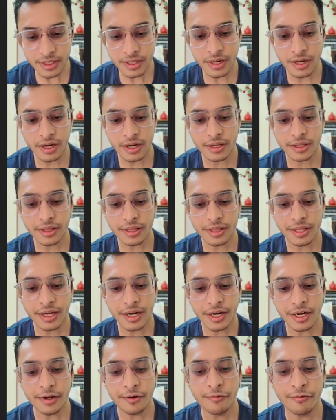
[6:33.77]
There
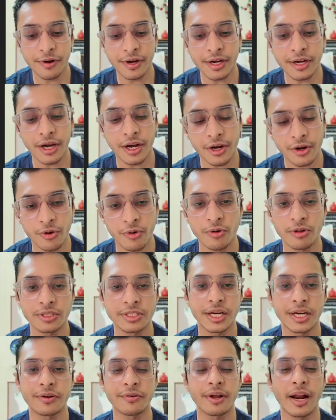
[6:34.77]
are different controls
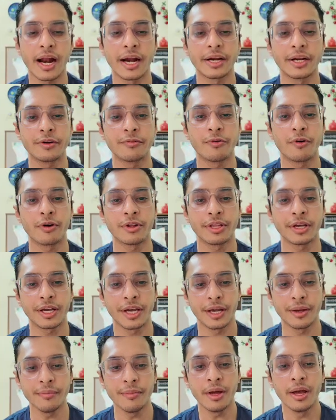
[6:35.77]
that were added for the
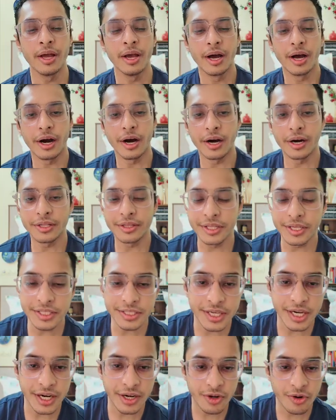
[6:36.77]
game.
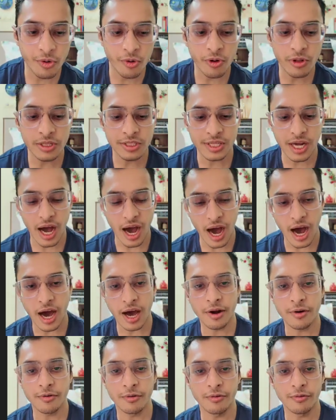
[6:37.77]
These controls
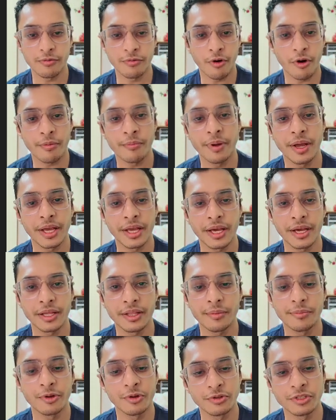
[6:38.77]
are for making
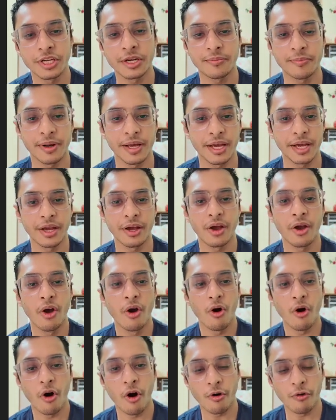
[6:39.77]
the music play
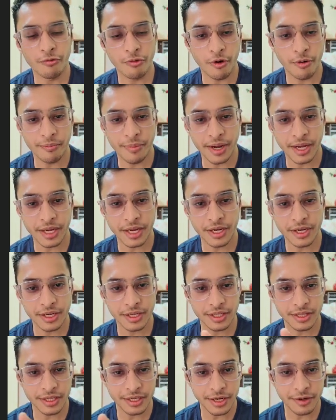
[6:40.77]
or for
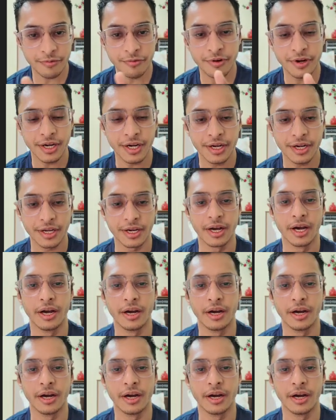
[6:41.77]
making the different